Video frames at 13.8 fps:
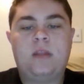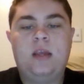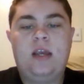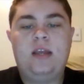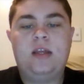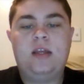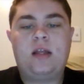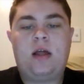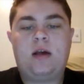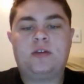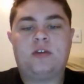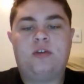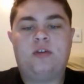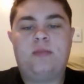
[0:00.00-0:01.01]
In the
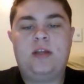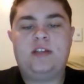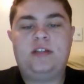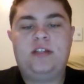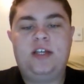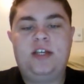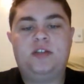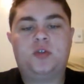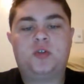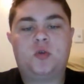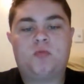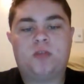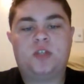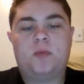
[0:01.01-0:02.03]
classroom, it is teachers'
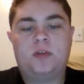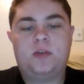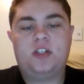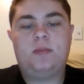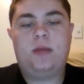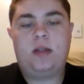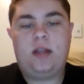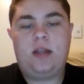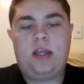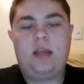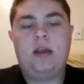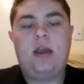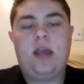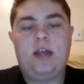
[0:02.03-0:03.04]
responsibility
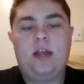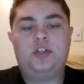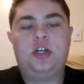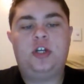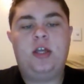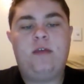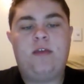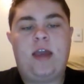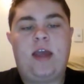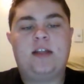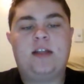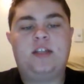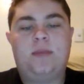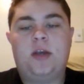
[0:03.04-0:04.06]
and duty of care
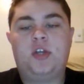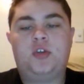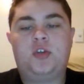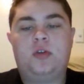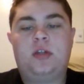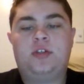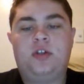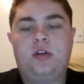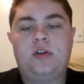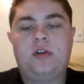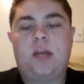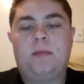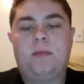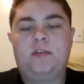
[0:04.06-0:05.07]
to make sure that students
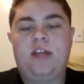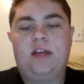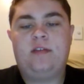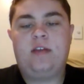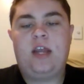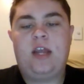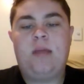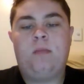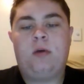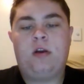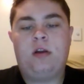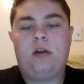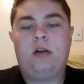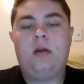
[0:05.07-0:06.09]
are protected and
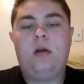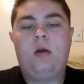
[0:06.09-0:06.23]
monitored